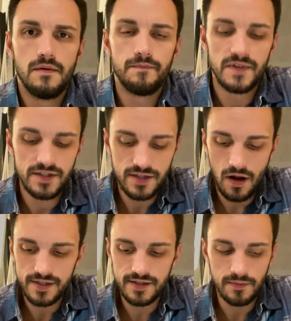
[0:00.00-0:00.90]
This is
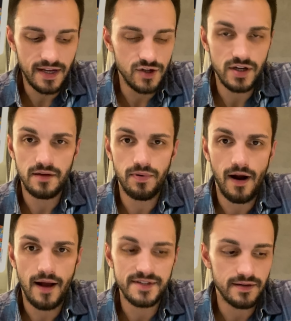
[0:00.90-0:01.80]
causing some tension and
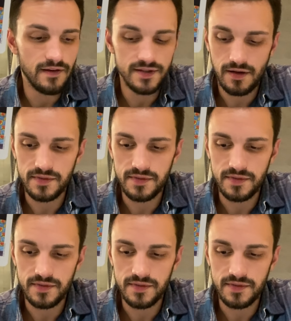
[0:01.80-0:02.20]
perhaps even some